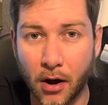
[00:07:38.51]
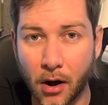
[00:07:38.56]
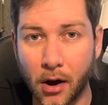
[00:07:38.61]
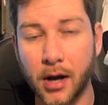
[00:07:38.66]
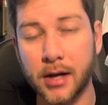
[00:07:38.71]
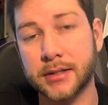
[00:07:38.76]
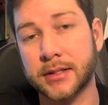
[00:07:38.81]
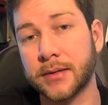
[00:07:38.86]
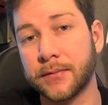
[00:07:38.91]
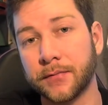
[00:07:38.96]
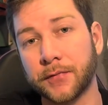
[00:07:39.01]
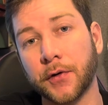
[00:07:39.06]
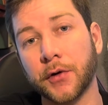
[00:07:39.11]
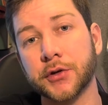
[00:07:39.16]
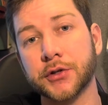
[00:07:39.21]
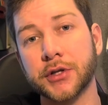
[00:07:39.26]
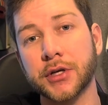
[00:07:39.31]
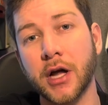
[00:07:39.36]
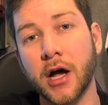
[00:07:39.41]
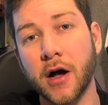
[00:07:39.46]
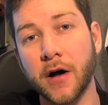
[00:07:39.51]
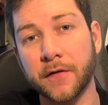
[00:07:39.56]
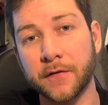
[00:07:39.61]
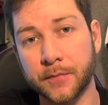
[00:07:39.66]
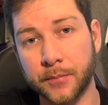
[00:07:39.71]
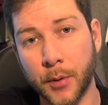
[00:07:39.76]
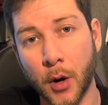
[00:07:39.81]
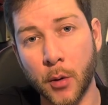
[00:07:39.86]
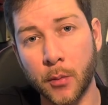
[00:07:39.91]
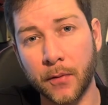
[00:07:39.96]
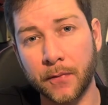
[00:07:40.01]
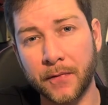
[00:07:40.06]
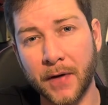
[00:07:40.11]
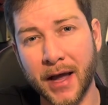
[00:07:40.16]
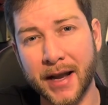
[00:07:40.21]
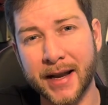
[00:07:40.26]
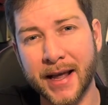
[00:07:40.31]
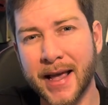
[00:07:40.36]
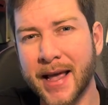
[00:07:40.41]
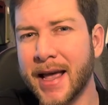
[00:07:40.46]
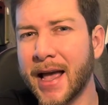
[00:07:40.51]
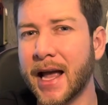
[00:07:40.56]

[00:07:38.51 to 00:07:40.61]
awesome version of Boba Fett,